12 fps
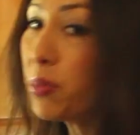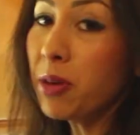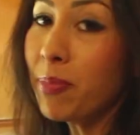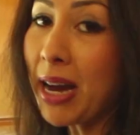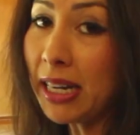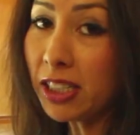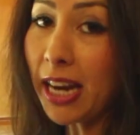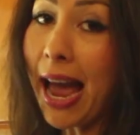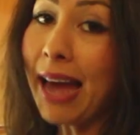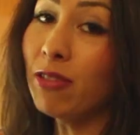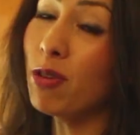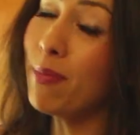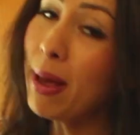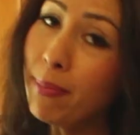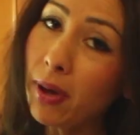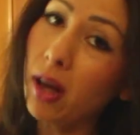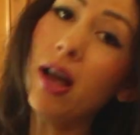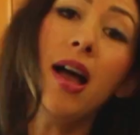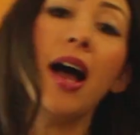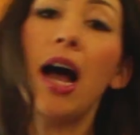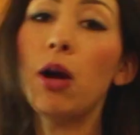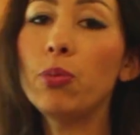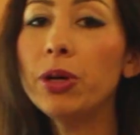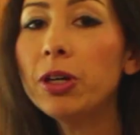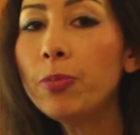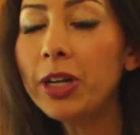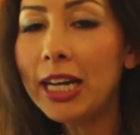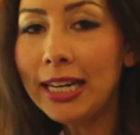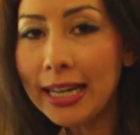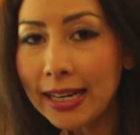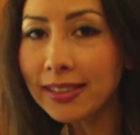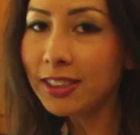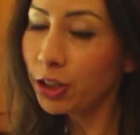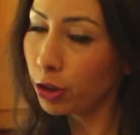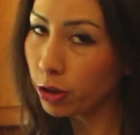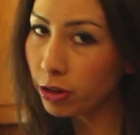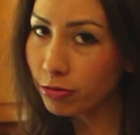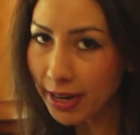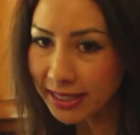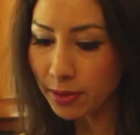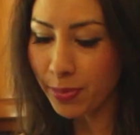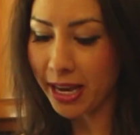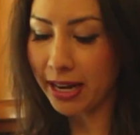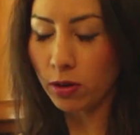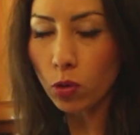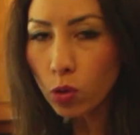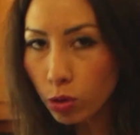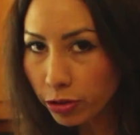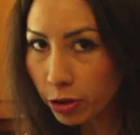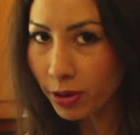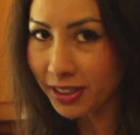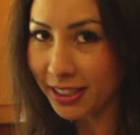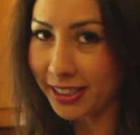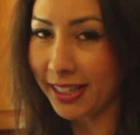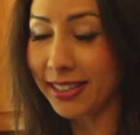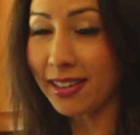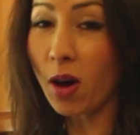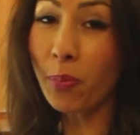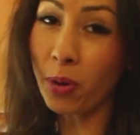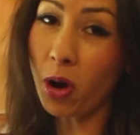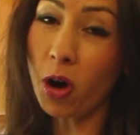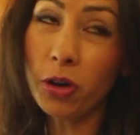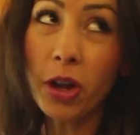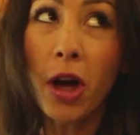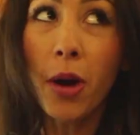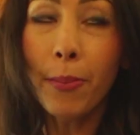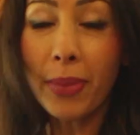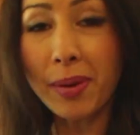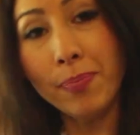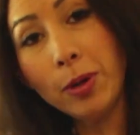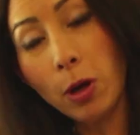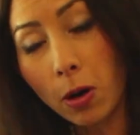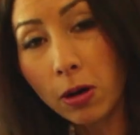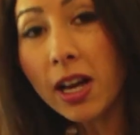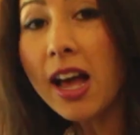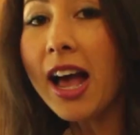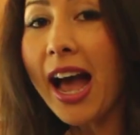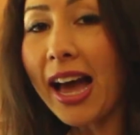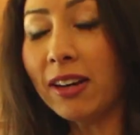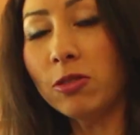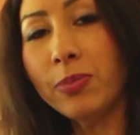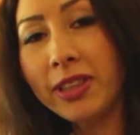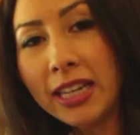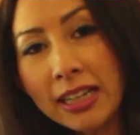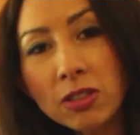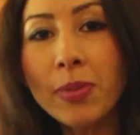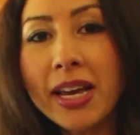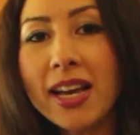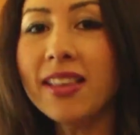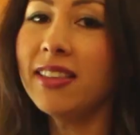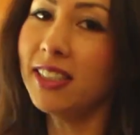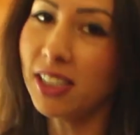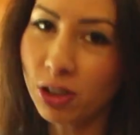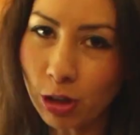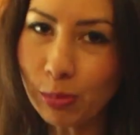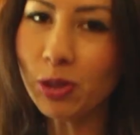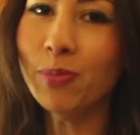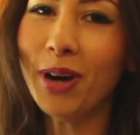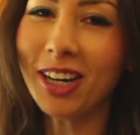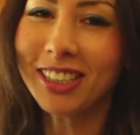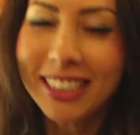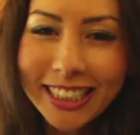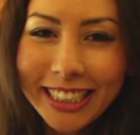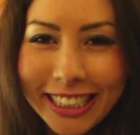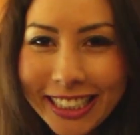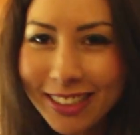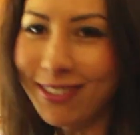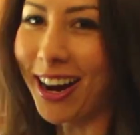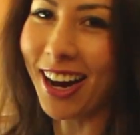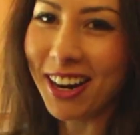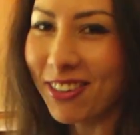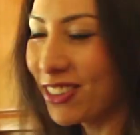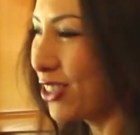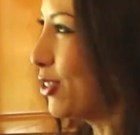a big batch and remember I will put a link to the recipe and all the quantities up on my blog and it will be, the link will be in the description box. Oh, I can't even